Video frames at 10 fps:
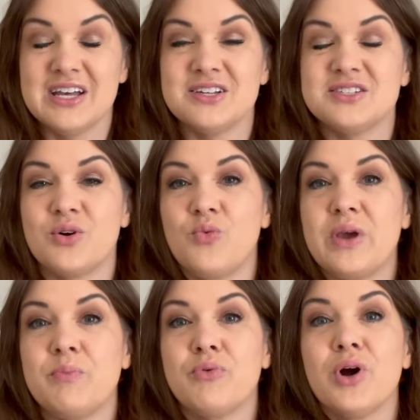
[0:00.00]
So
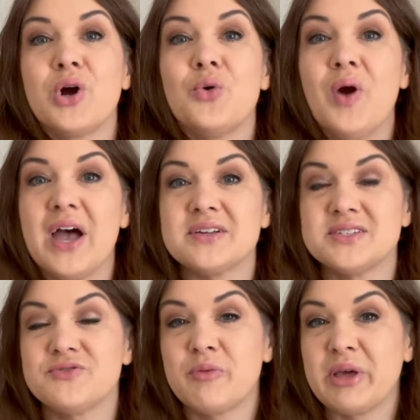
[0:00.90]
we
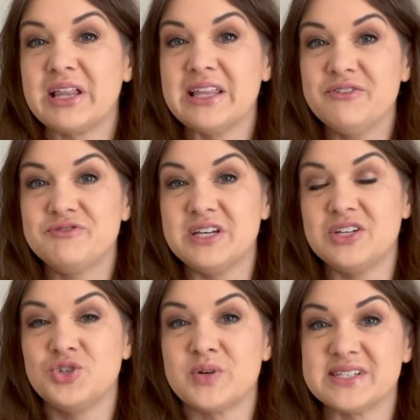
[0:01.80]
progress from a
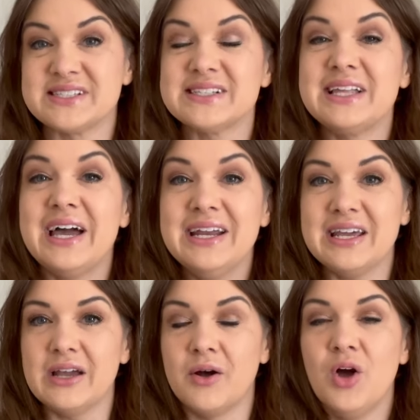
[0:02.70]
lifted to a
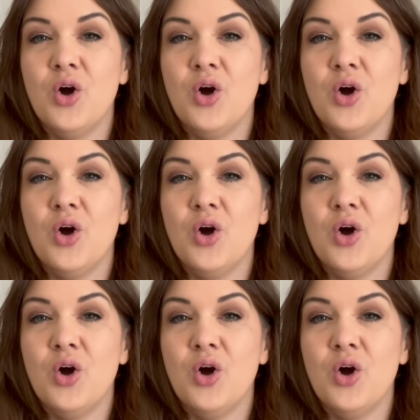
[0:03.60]
sliding